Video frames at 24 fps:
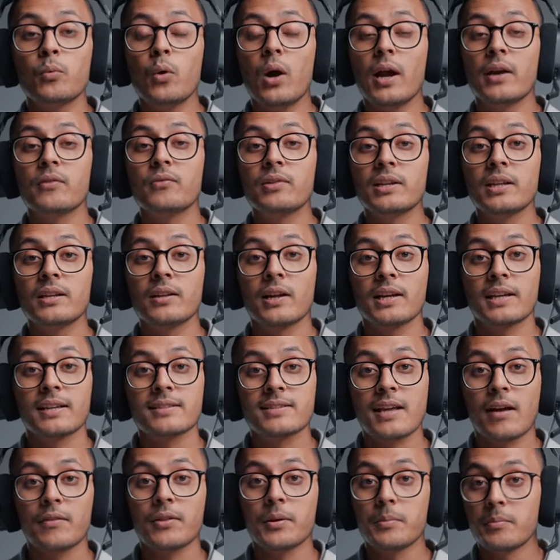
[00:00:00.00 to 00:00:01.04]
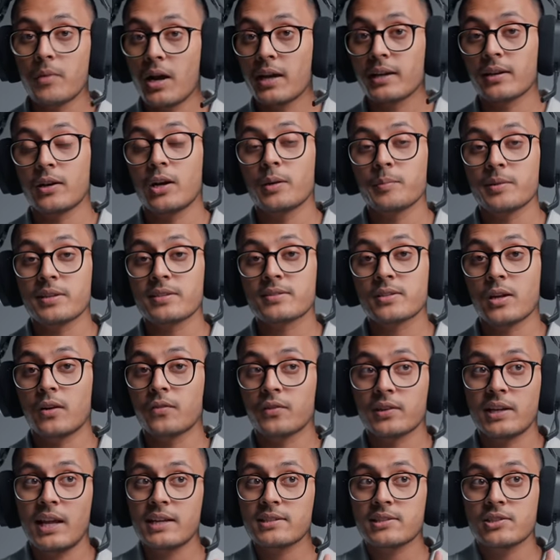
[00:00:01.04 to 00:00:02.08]
what I really like is how the mic arm itself
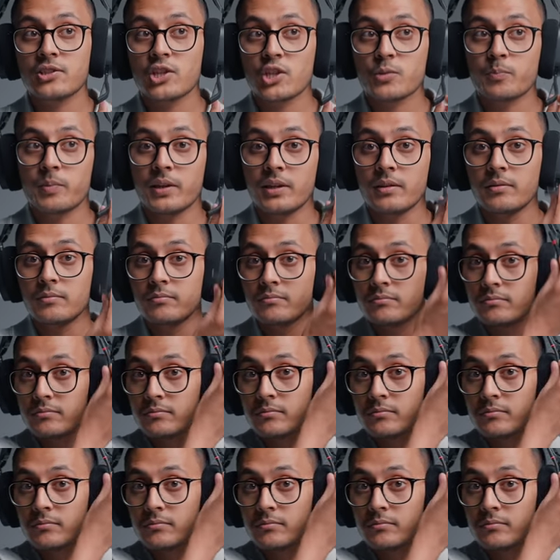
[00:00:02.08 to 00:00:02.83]
can actually just be